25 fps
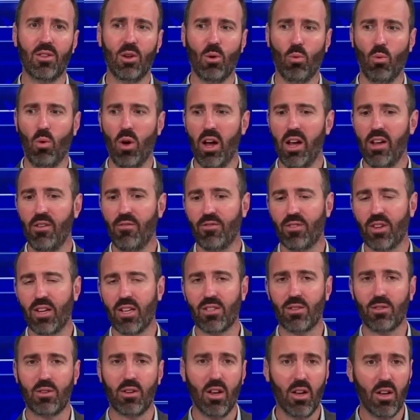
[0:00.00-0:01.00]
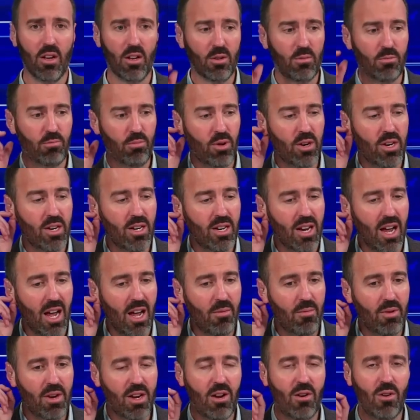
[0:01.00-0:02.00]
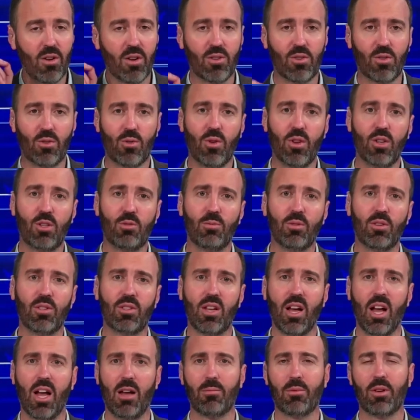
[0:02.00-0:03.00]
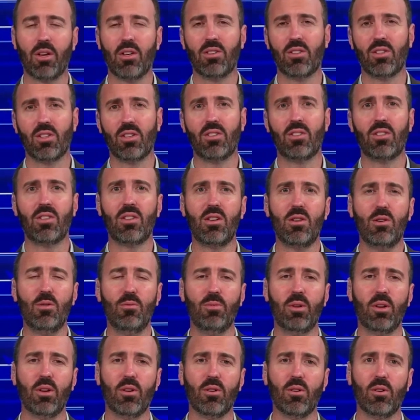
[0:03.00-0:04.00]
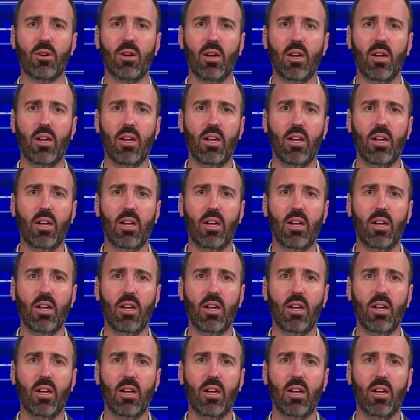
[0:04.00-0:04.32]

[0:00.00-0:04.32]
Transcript: The wife gets pretty diamond earrings at Christmas time because of the steel mill.